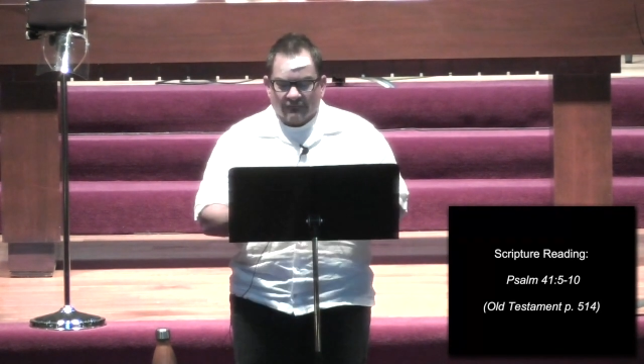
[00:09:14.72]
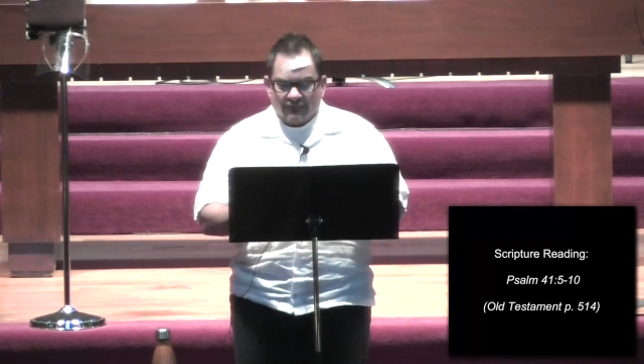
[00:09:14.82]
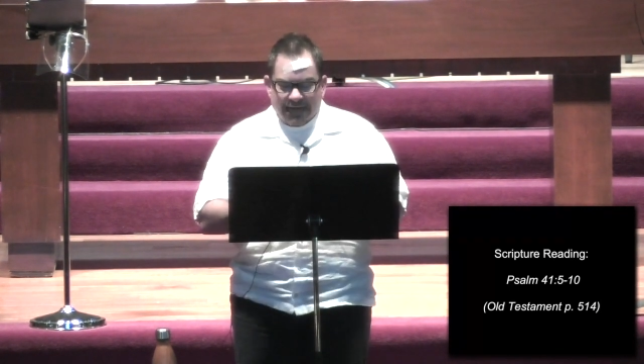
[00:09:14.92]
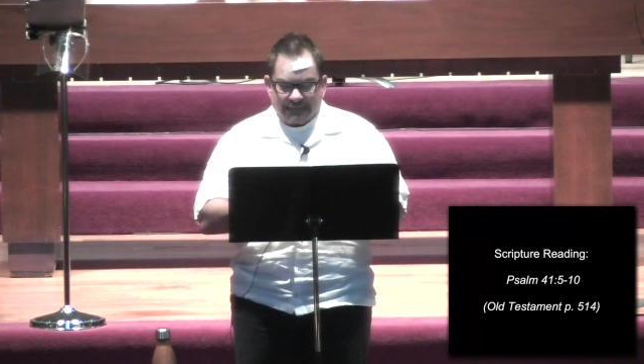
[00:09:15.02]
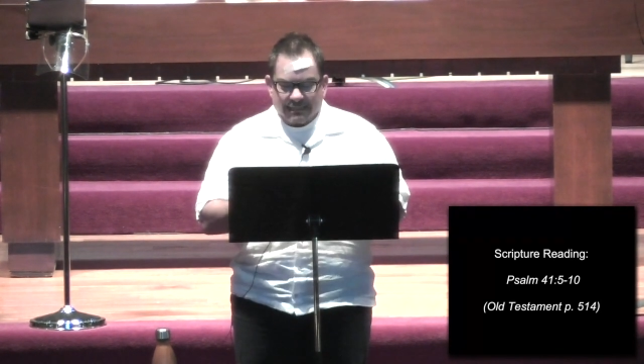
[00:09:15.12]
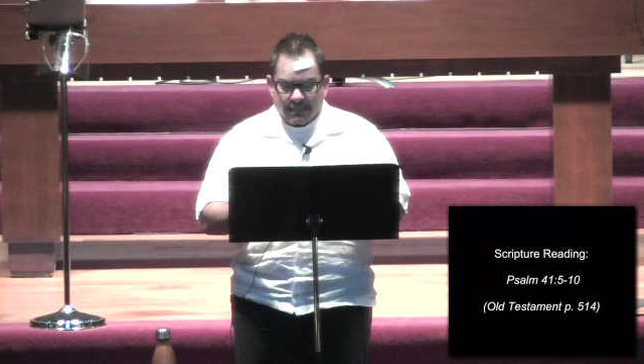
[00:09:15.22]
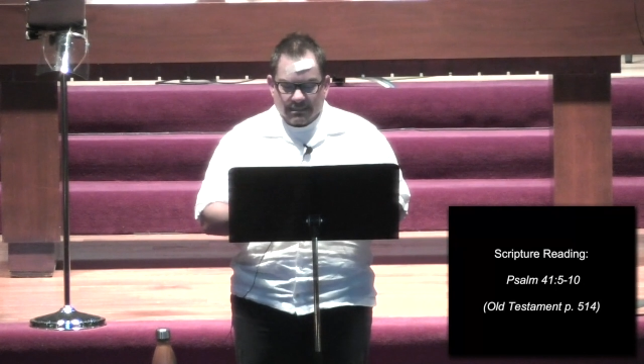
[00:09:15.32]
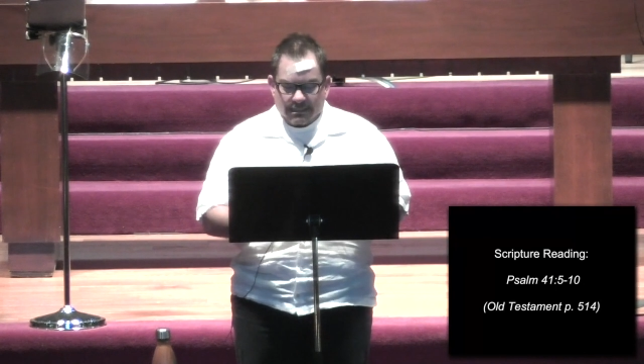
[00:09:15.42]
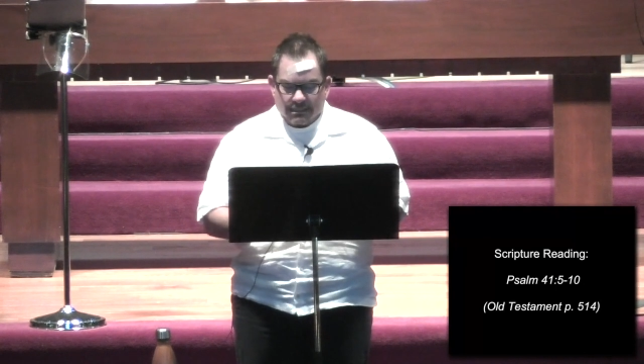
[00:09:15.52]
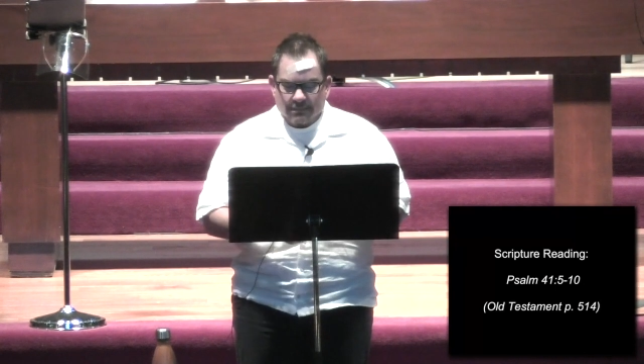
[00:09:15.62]
In fact,
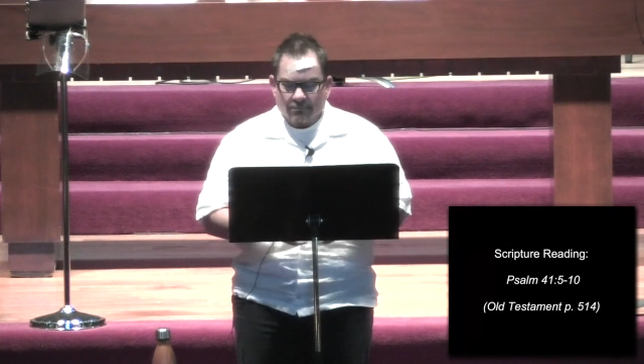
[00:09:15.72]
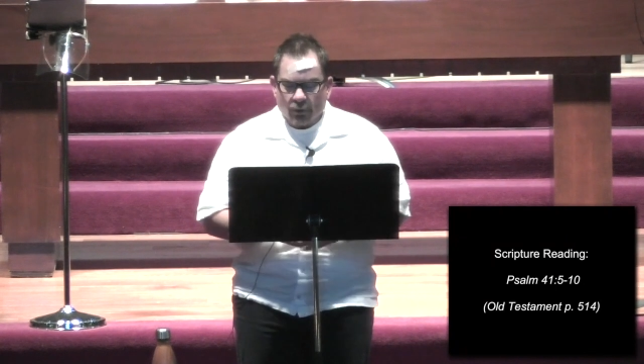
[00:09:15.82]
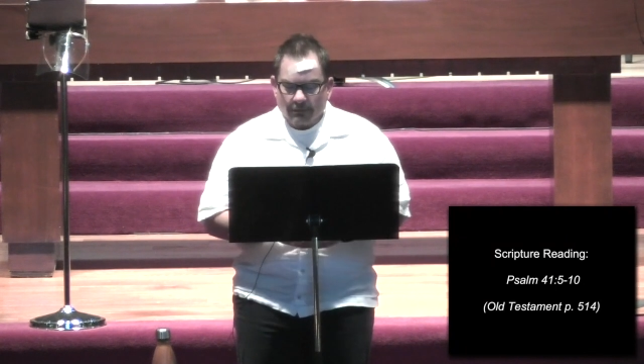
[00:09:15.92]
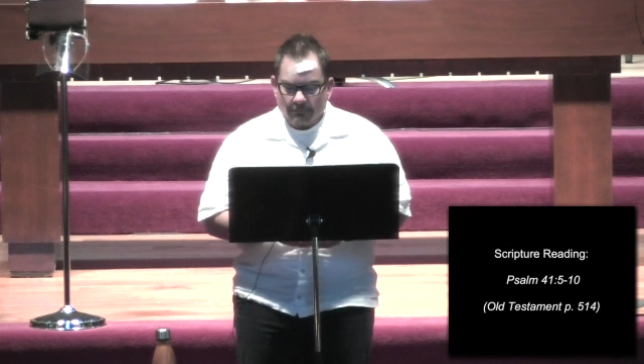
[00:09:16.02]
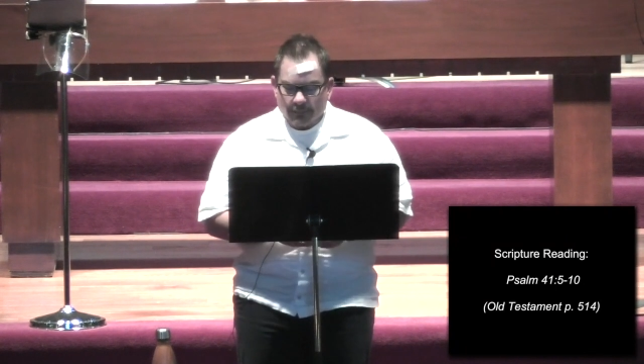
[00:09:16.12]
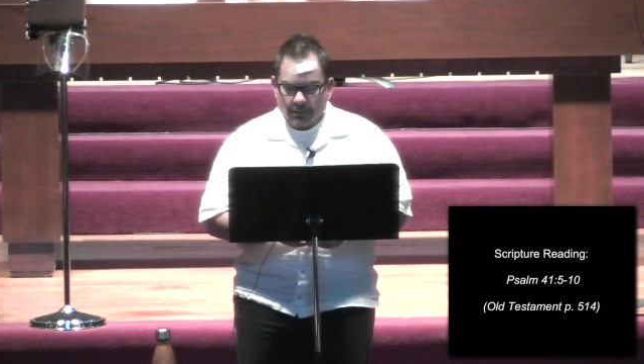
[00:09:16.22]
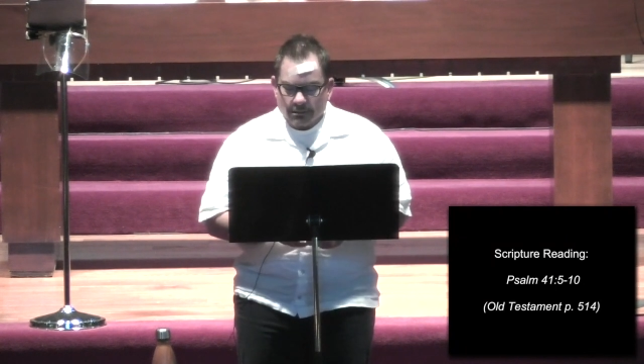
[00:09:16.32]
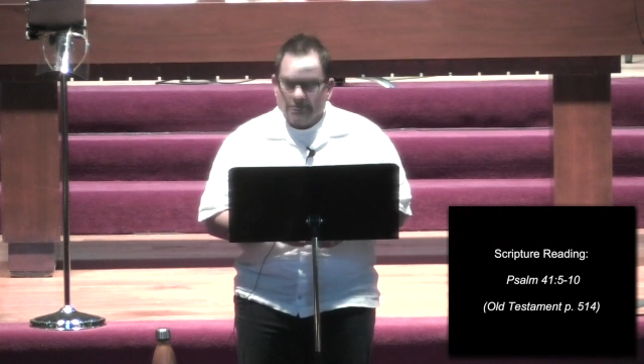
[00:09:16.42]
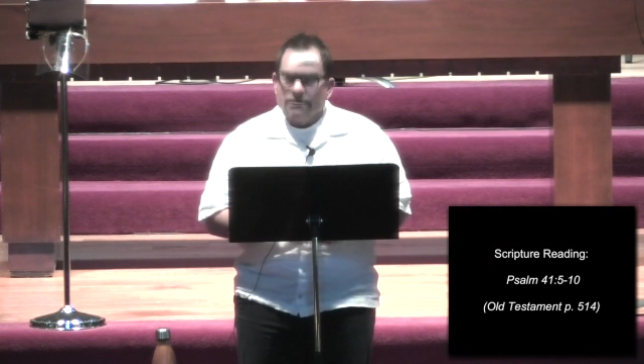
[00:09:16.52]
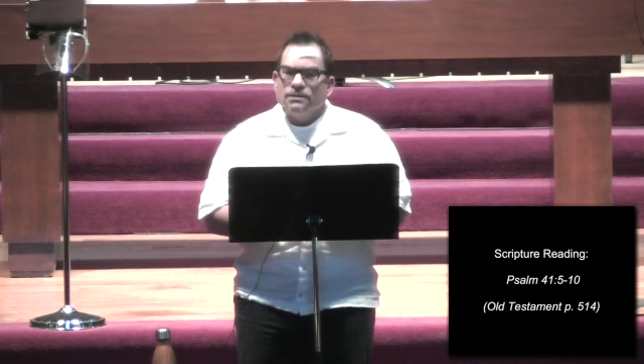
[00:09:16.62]
in disappointment,